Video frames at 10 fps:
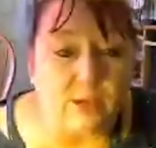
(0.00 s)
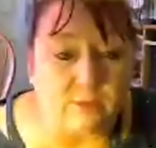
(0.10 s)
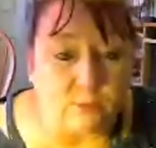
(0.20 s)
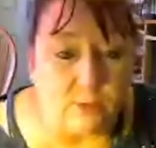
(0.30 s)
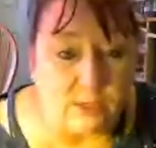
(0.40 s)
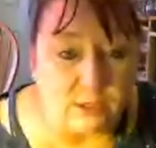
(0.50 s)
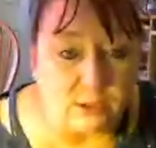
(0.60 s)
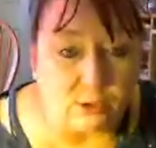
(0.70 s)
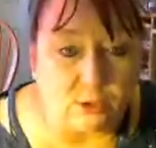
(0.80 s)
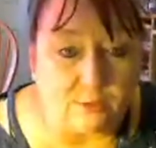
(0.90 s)
not even really
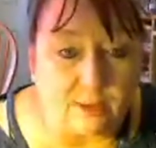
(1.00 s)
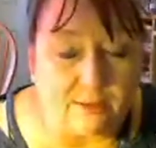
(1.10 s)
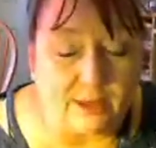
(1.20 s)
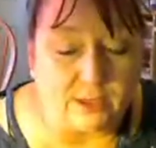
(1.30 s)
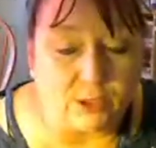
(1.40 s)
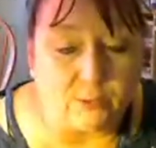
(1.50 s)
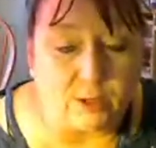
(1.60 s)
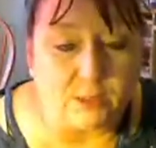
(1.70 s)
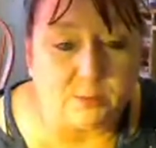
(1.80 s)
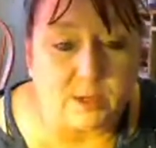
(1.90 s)
concerned about that too
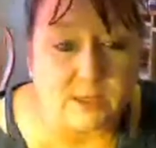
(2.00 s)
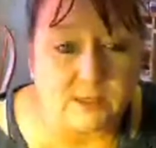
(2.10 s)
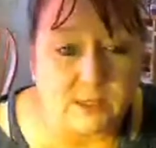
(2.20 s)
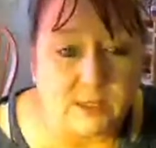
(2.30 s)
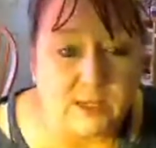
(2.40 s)
much, because